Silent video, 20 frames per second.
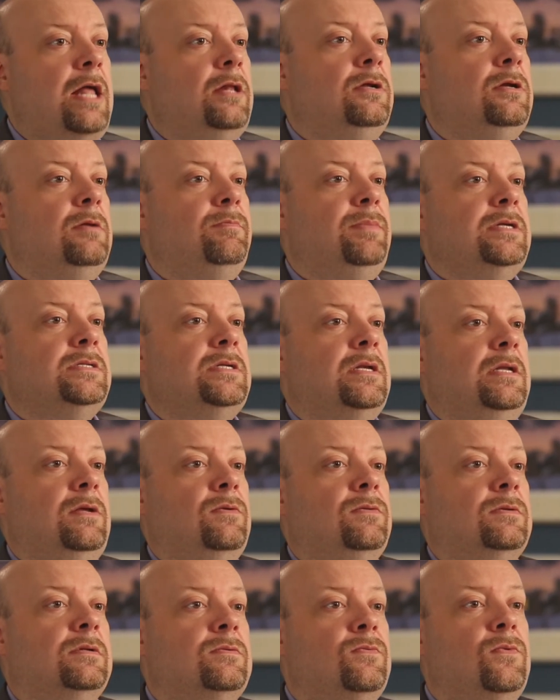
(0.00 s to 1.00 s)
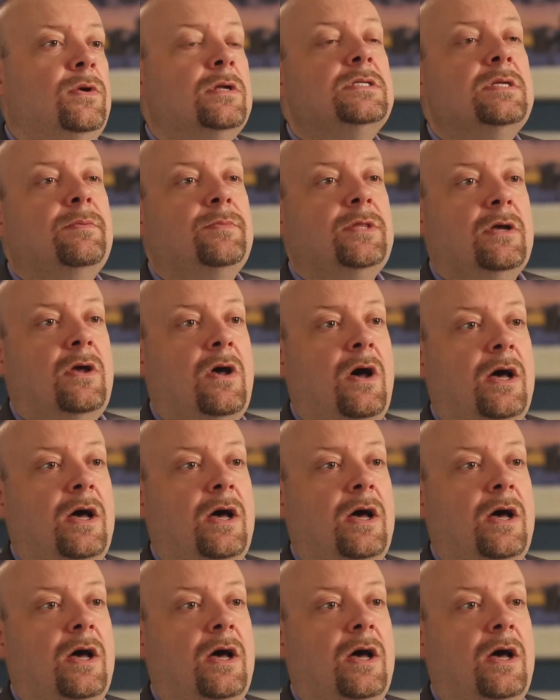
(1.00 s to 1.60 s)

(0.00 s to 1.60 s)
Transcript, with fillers: Childhood obesity, what are some of the